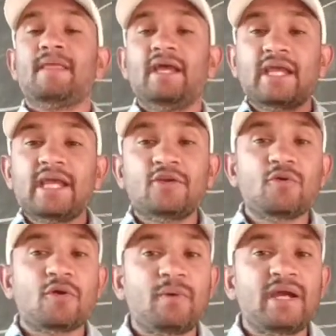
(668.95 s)
Again
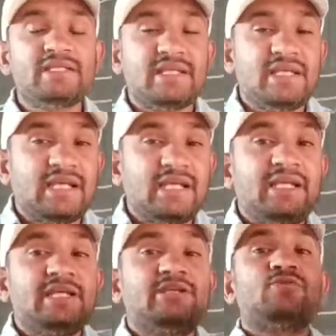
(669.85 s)
your bicycle
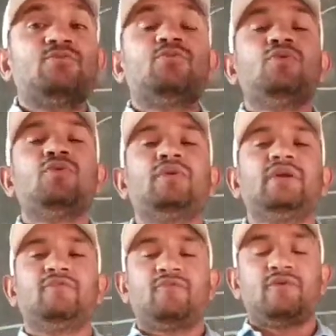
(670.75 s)
is
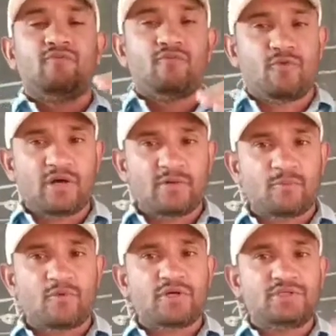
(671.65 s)
moving from one
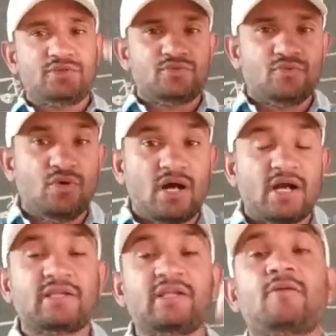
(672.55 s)
point to
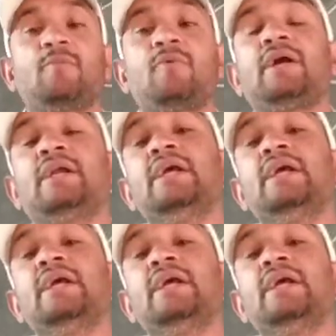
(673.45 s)
another point.